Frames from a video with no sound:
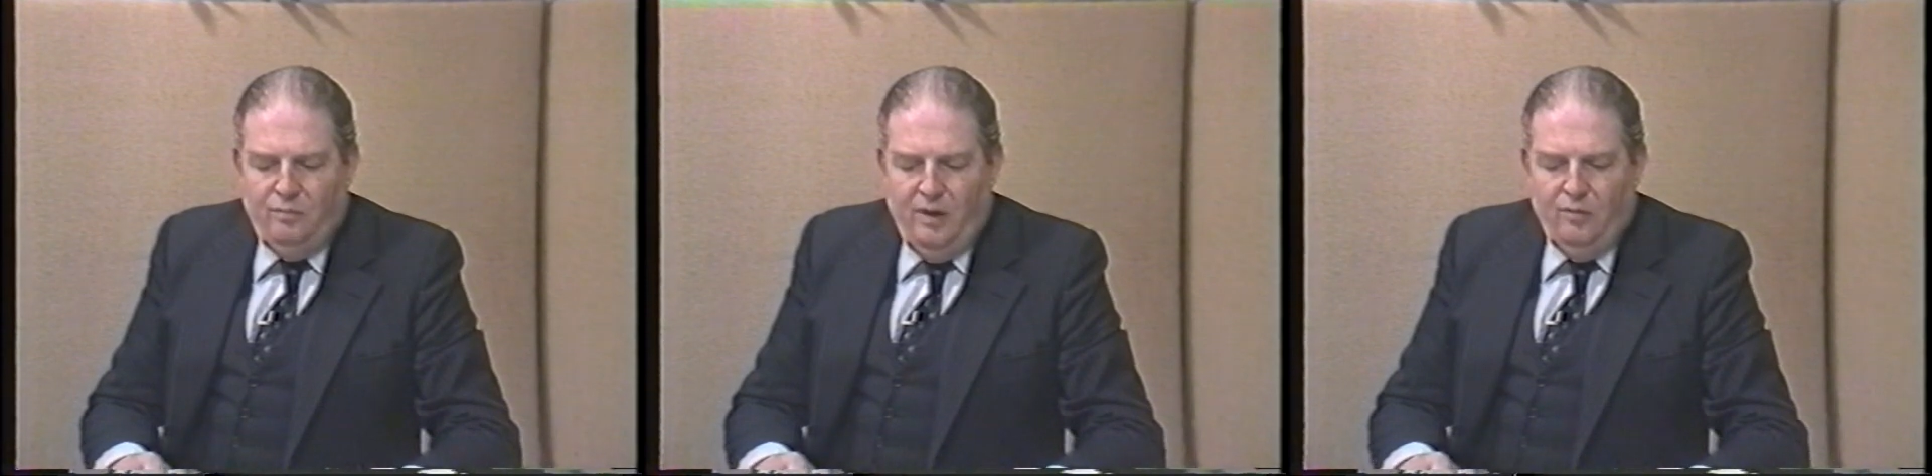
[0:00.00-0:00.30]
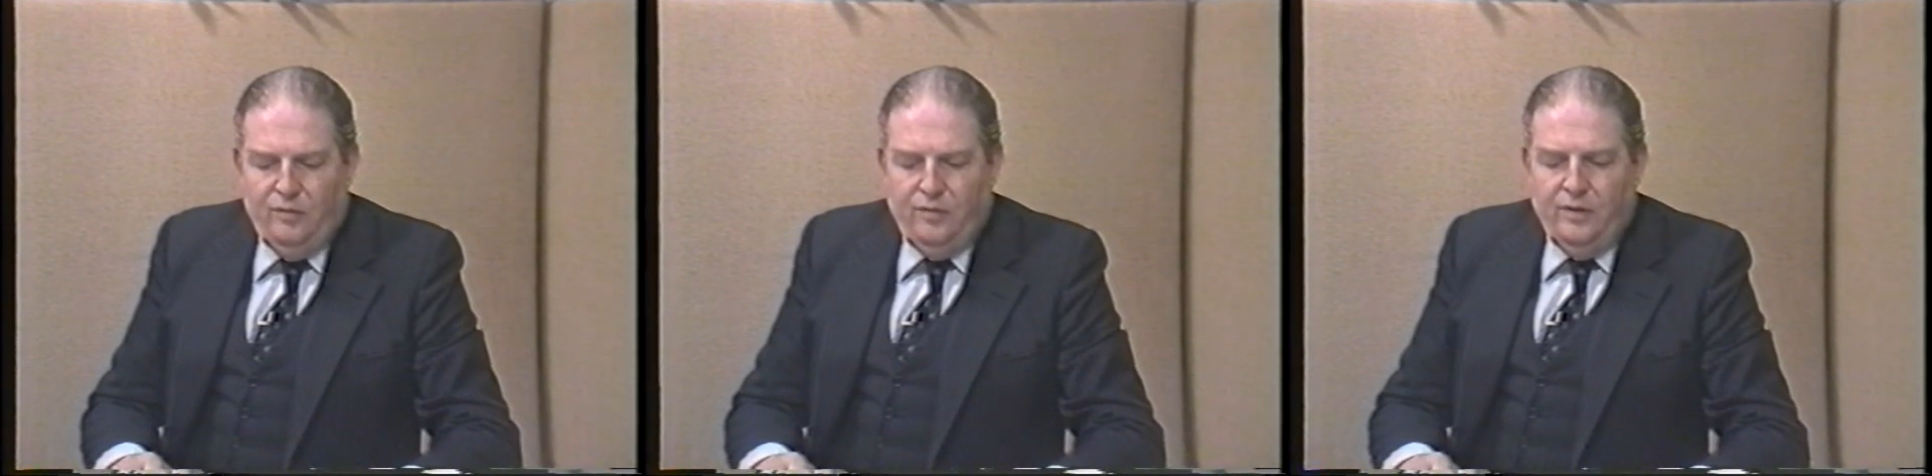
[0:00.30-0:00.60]

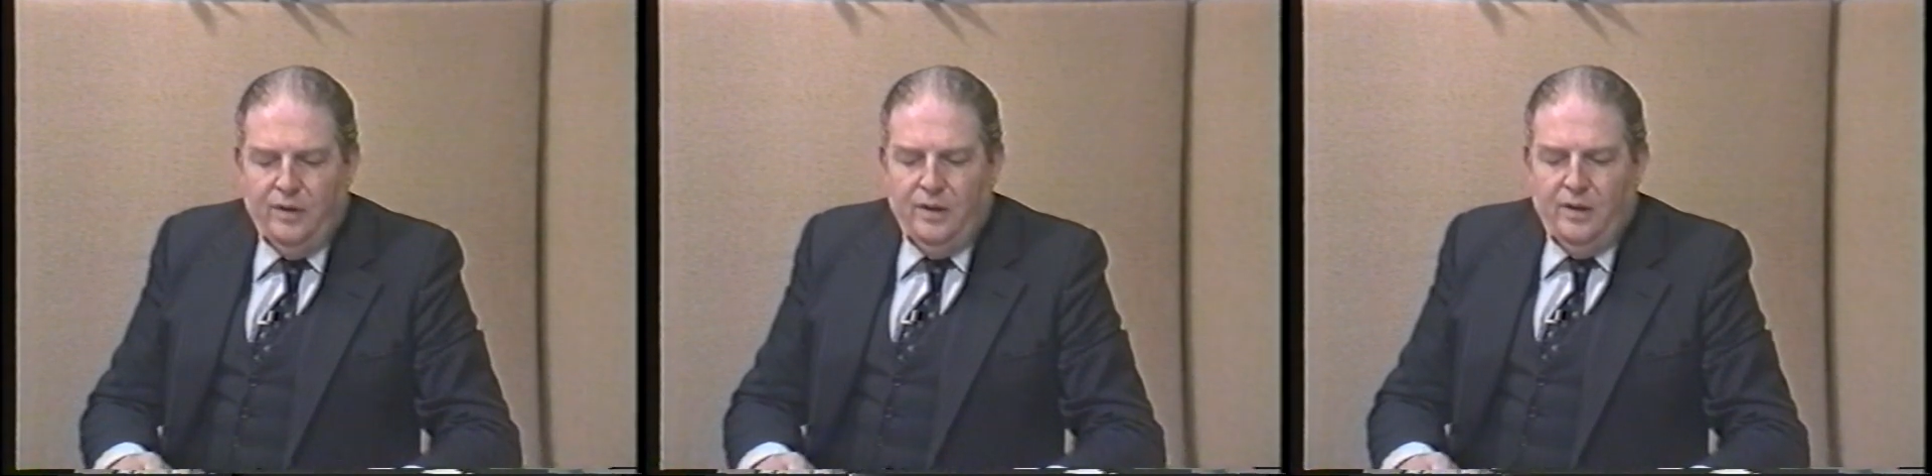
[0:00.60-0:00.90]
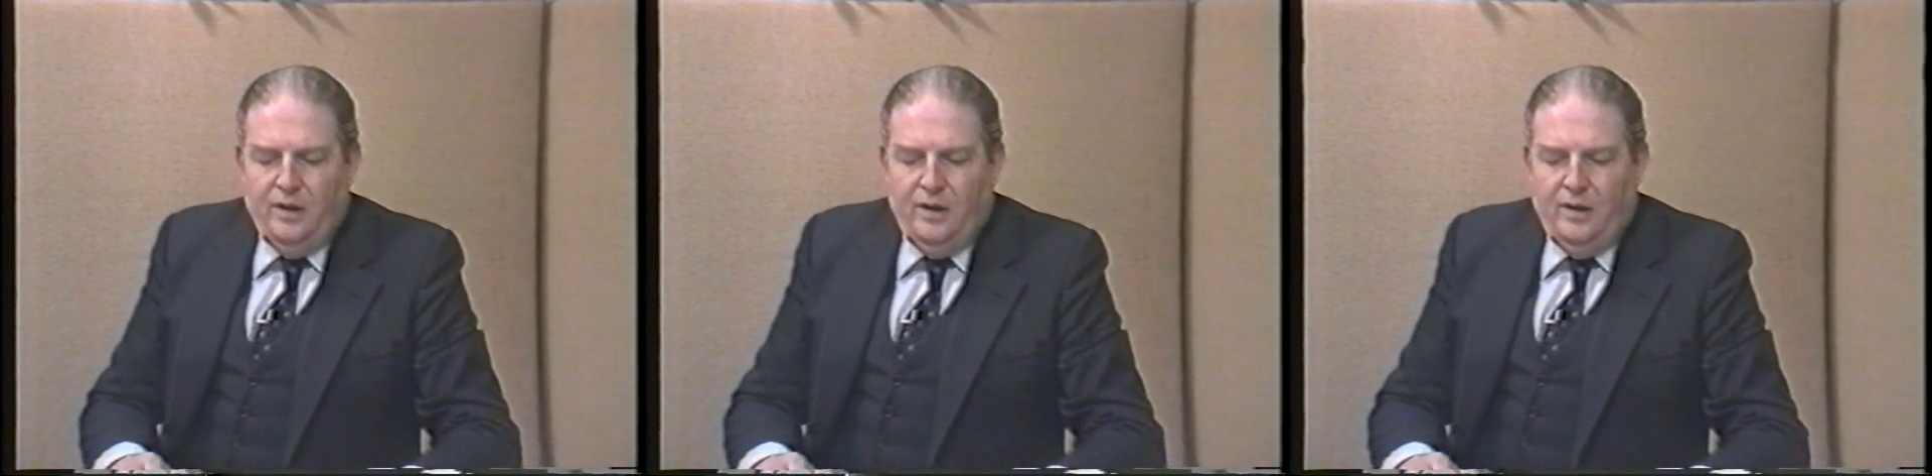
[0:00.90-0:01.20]
both
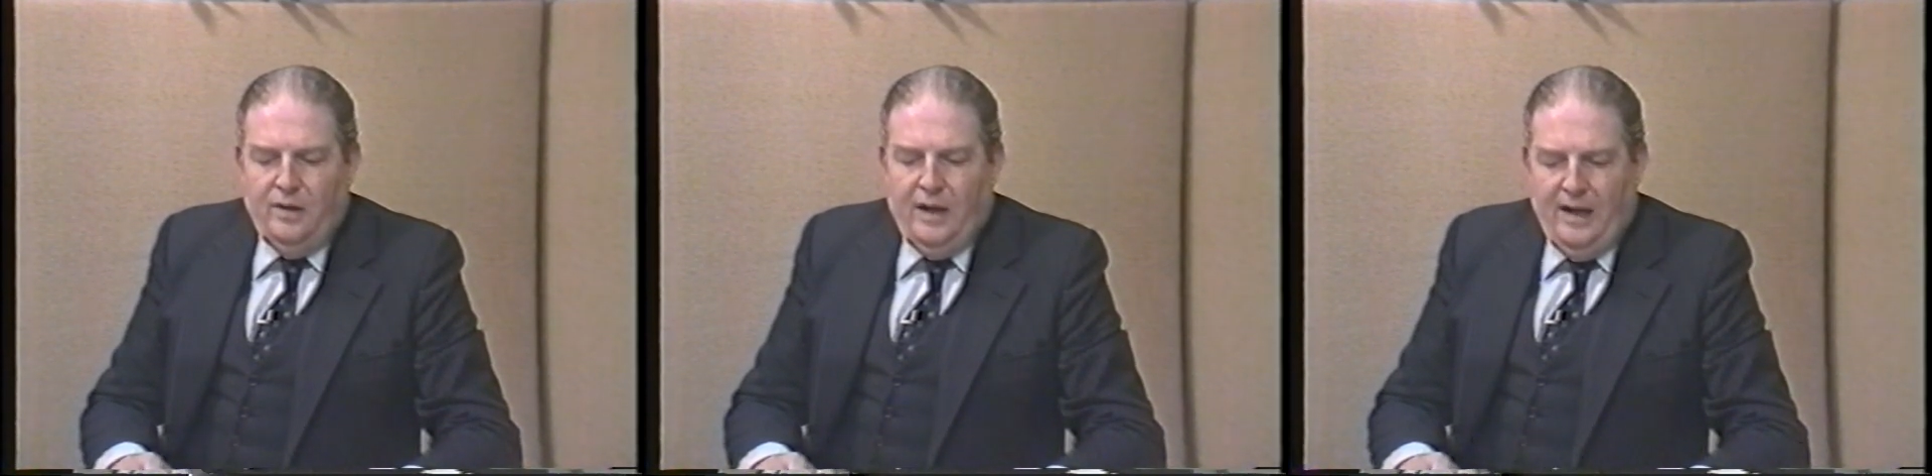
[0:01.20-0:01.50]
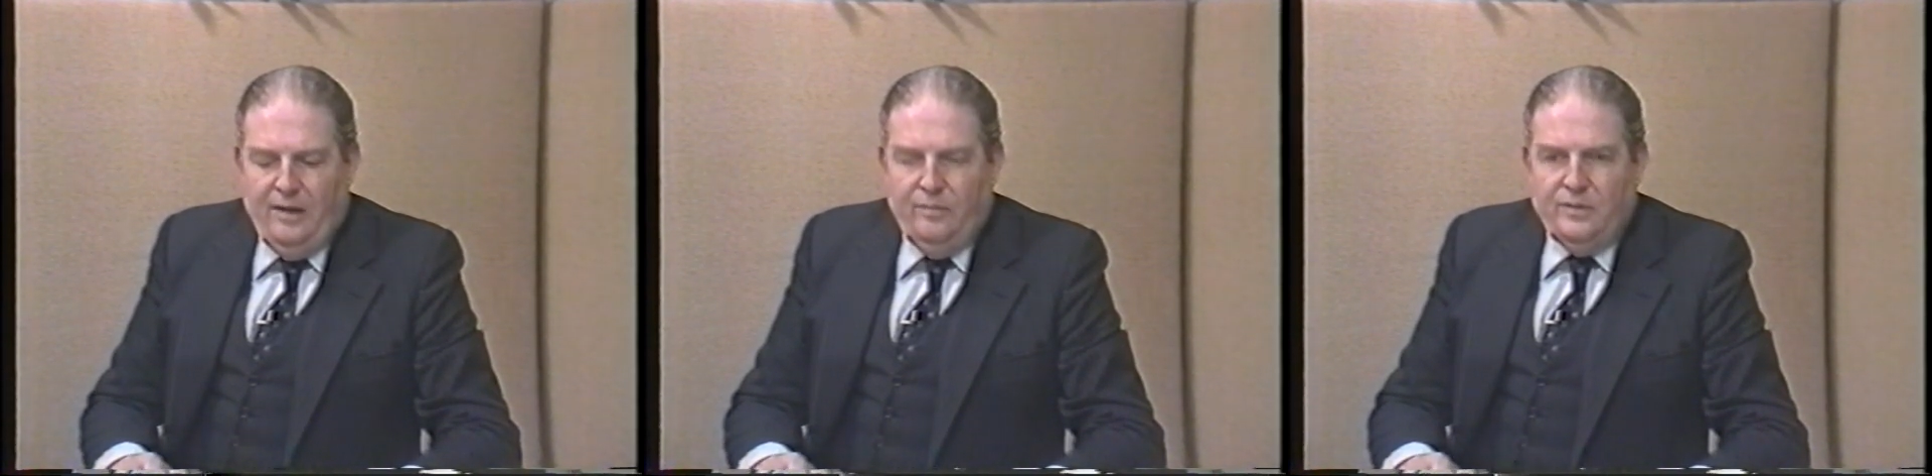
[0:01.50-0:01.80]

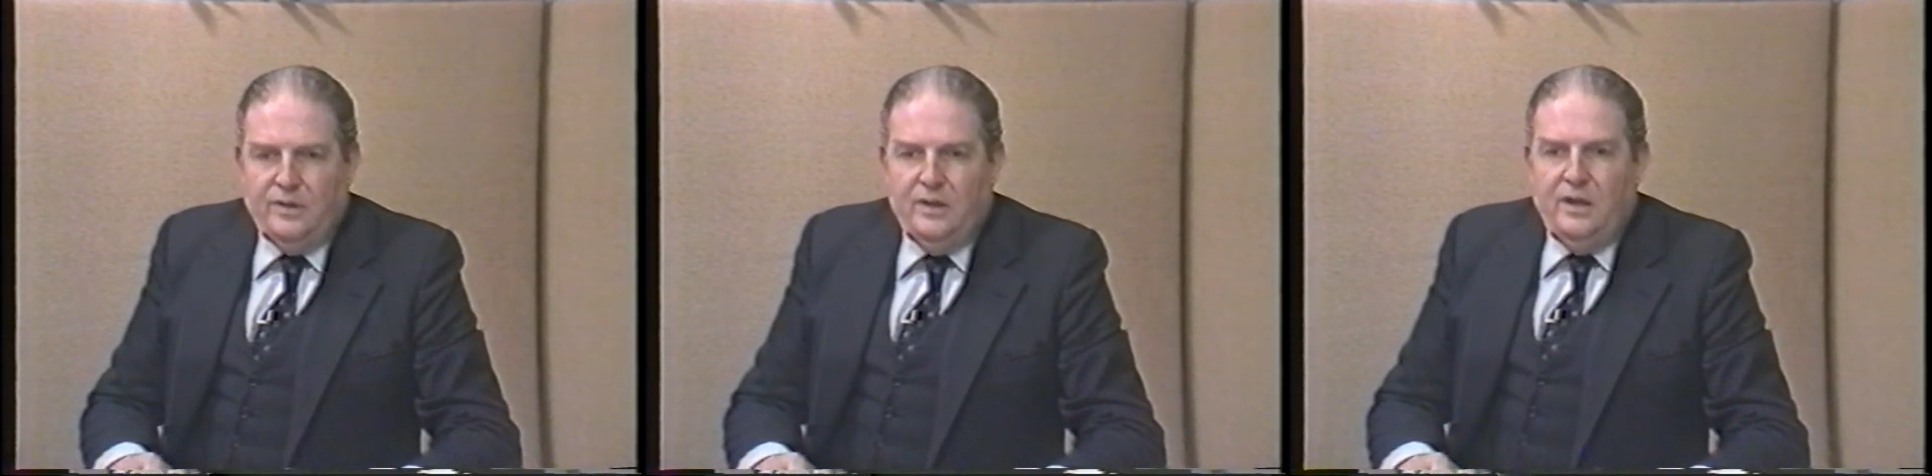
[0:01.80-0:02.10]
items.